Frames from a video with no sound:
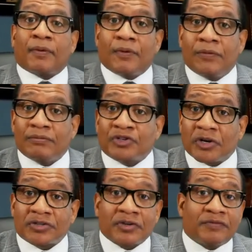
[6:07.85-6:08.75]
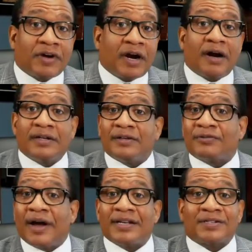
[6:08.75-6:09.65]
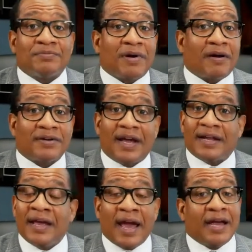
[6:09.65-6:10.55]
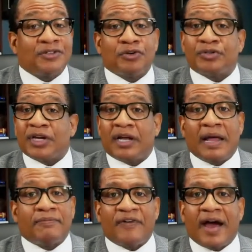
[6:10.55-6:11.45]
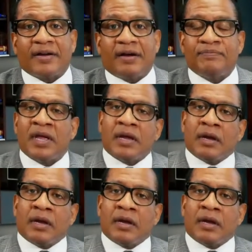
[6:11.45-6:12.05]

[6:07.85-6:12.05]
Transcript: Room Church of God in Christ tomorrow night. As you can tell, I'm fired up.